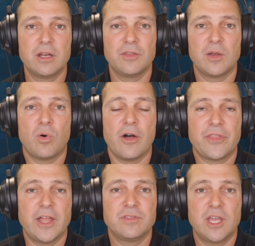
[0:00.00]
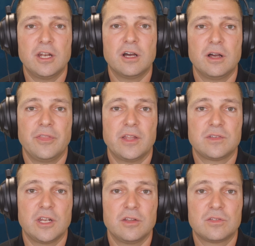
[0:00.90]
And they want that data, and that
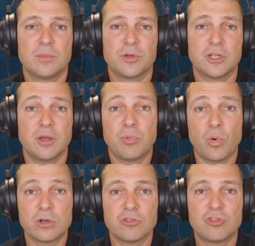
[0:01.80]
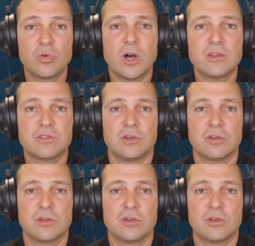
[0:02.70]
data is typically important to us.